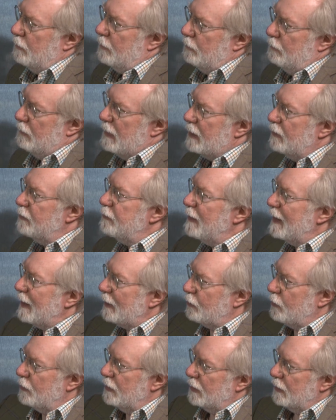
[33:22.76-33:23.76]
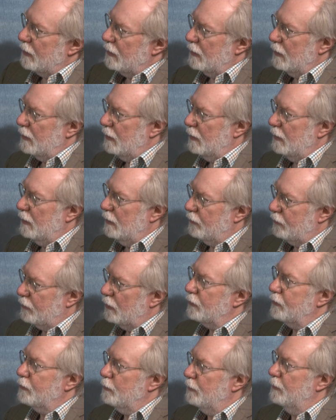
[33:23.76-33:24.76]
manufacturing has
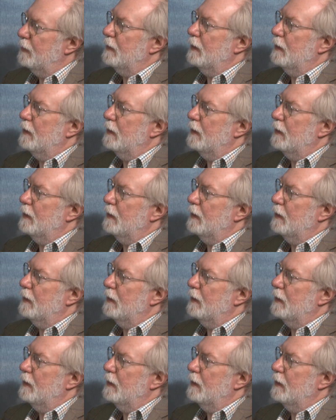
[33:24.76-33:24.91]
got to